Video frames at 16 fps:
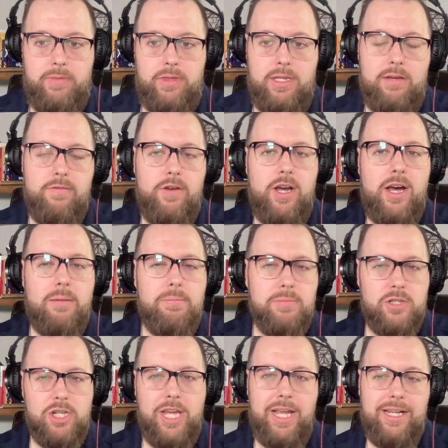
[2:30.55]
of
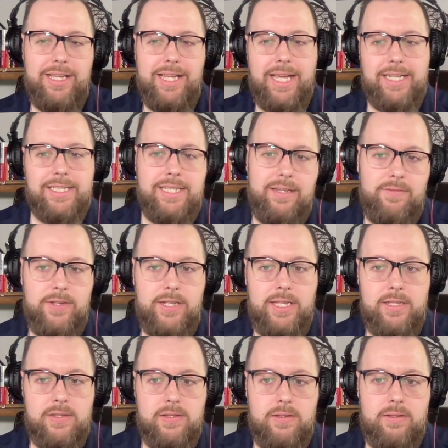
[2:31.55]
up-channel
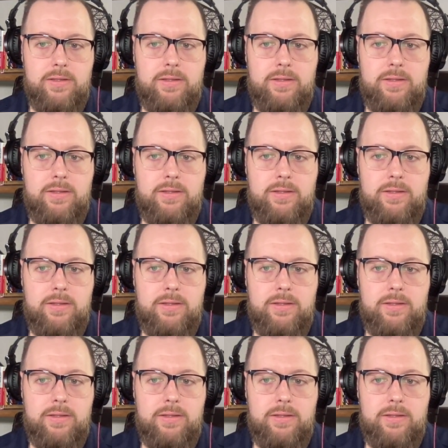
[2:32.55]
activities,